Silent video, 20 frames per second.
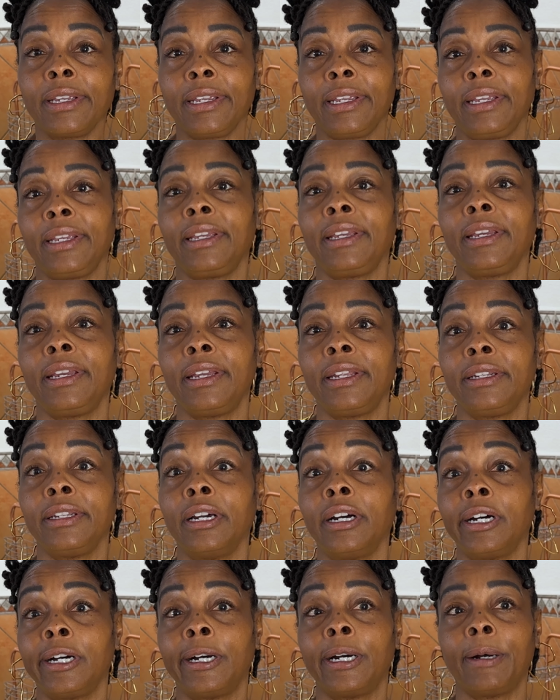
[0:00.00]
And
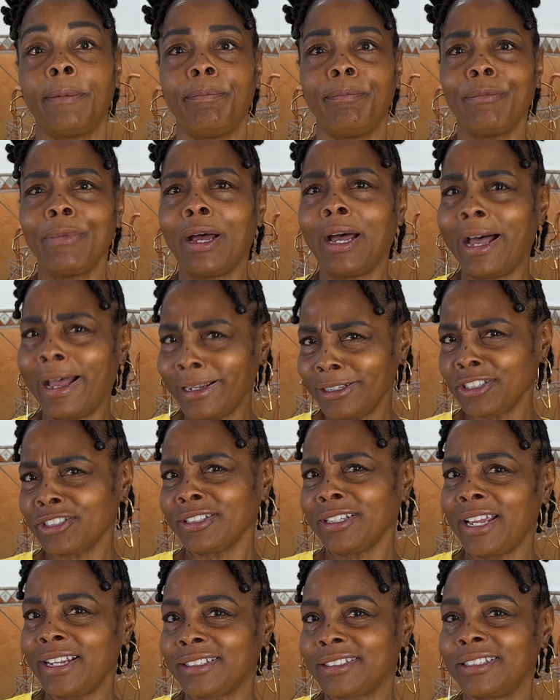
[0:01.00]
um, I just
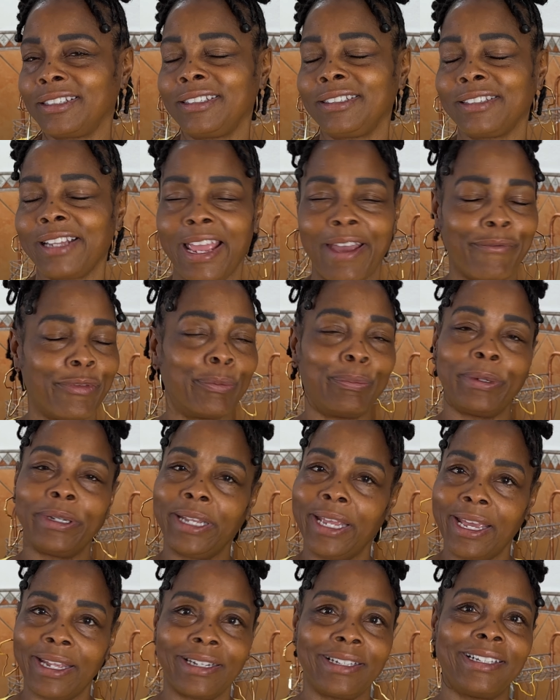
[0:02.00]
like to have the
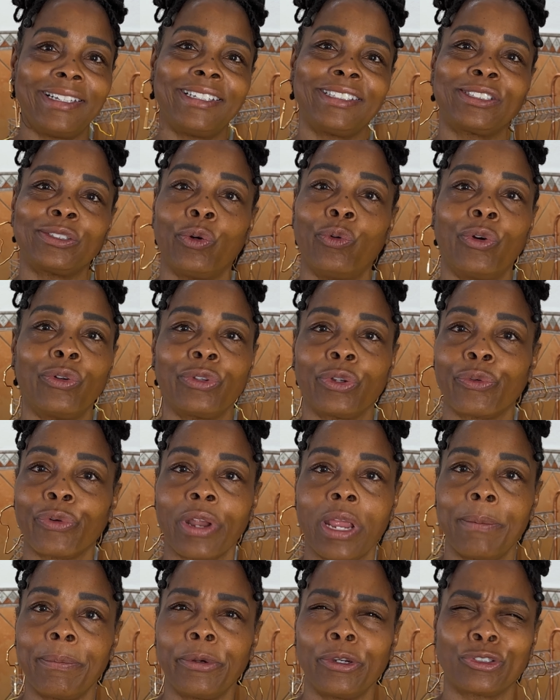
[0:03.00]
bananas or the
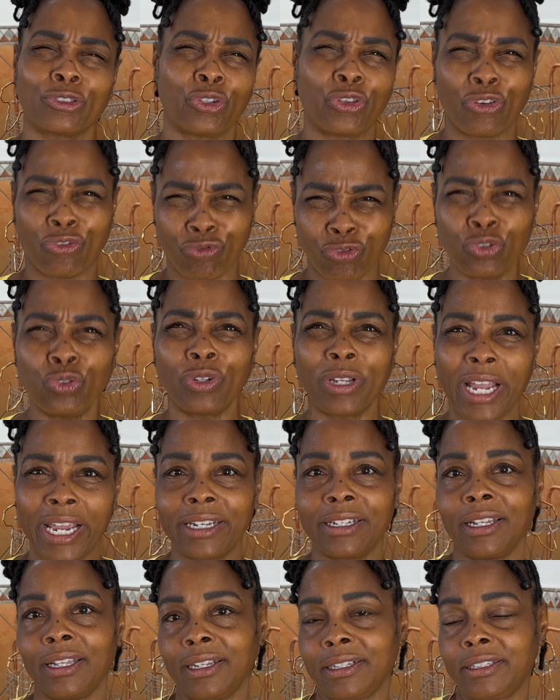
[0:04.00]
cranberries or the fruit
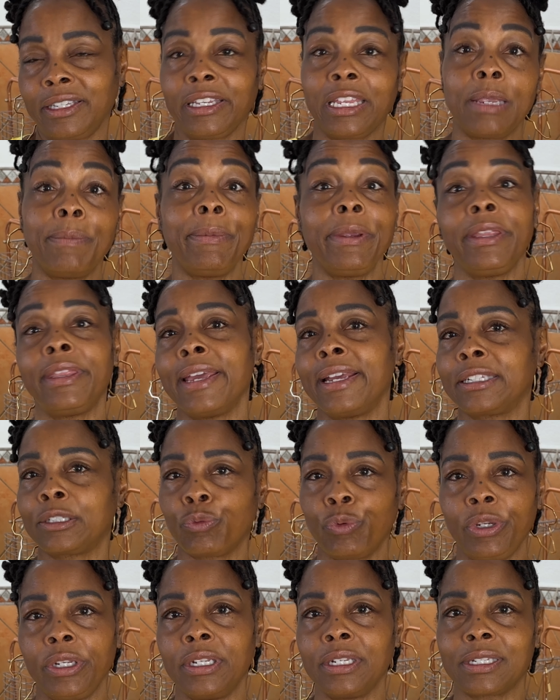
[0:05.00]
kind of like to give me that
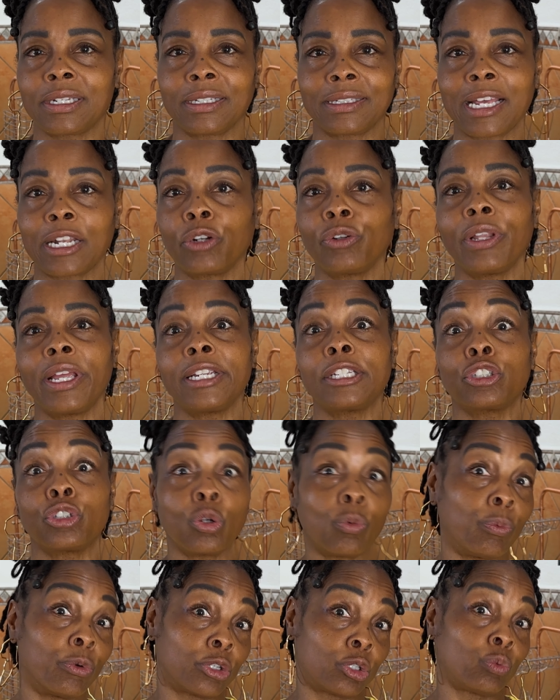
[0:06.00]
sweetness because I don't like
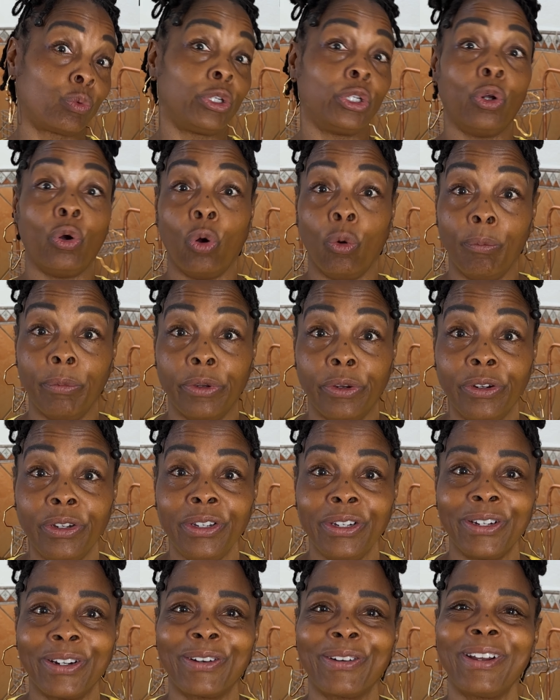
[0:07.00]
super sweet oatmeal.
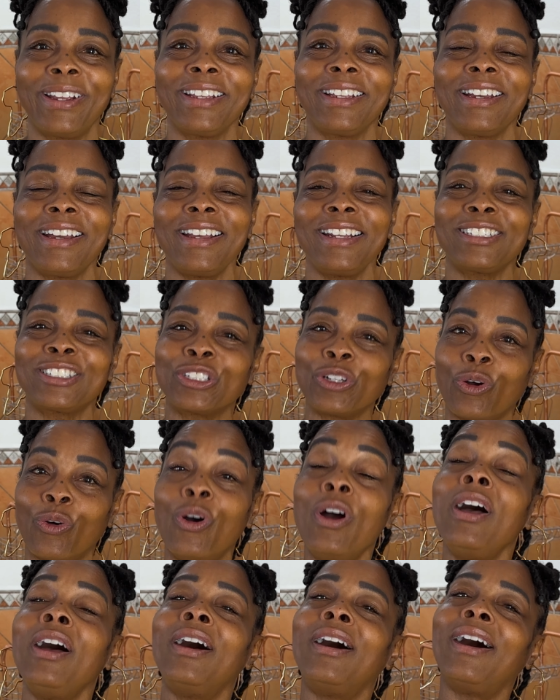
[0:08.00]
All right, guys,
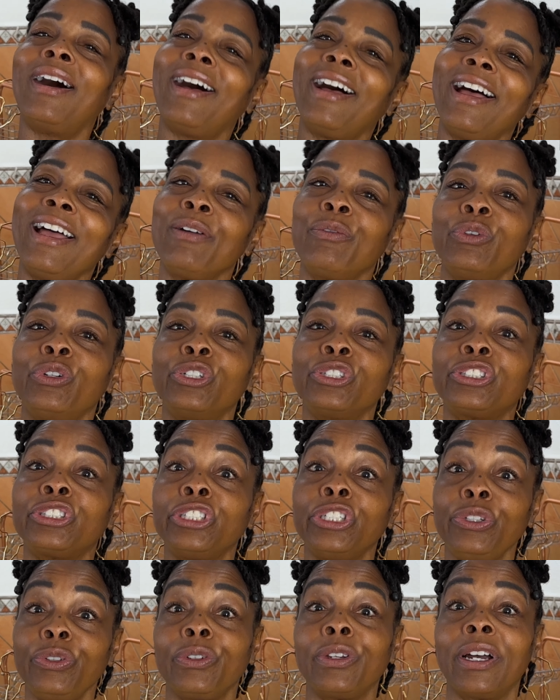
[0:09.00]
so I will
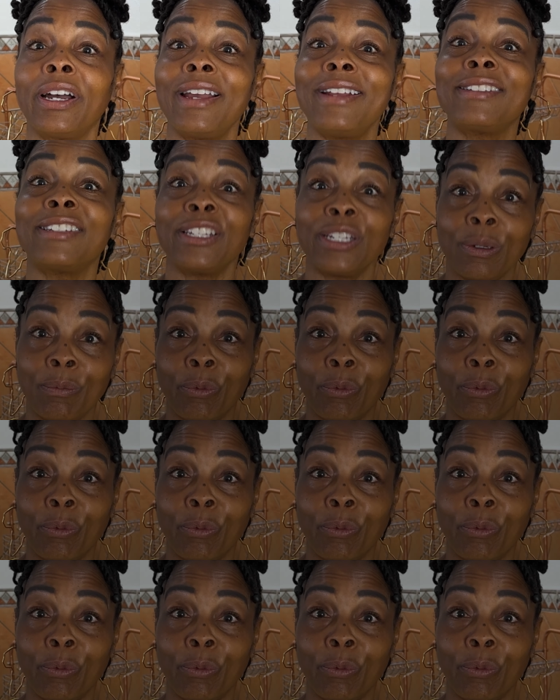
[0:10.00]
see you guys in the